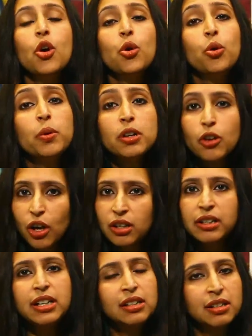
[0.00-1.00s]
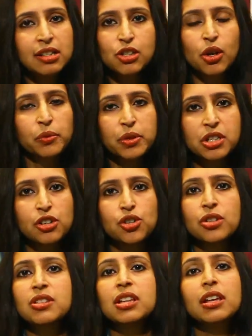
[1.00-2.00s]
who will not lead these
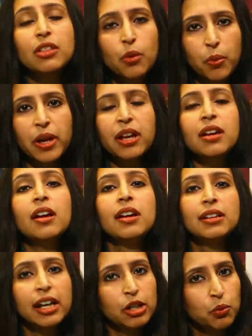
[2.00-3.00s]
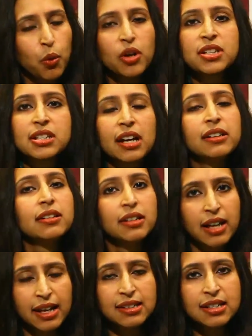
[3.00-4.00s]
conversations in the way that it was done in the
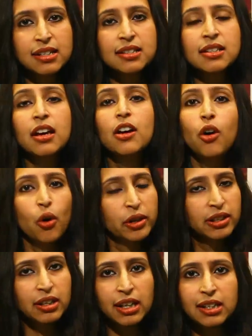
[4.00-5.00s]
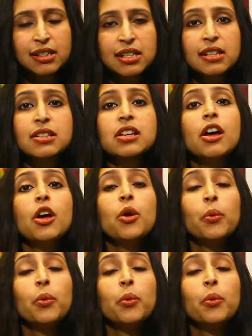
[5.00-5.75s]
90s or in the 80s,